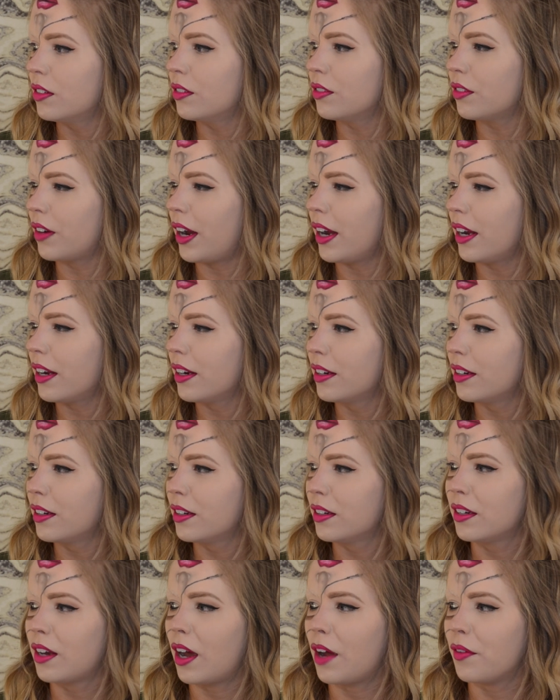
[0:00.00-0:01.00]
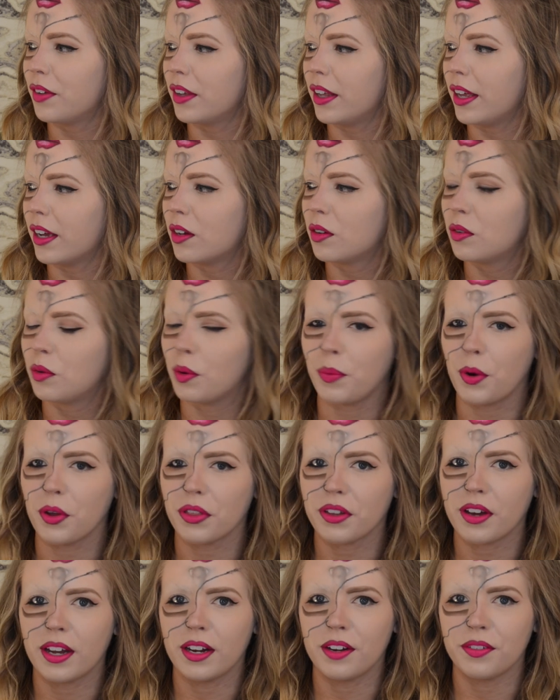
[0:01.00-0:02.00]
right? I feel like we're
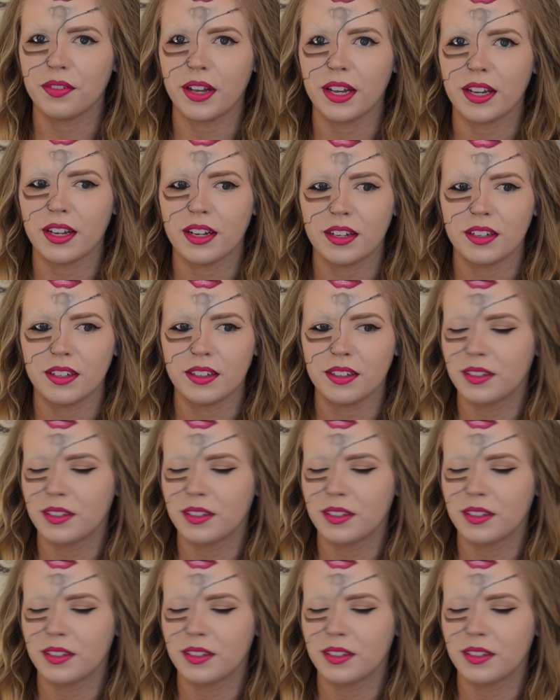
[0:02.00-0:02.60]
both kind of like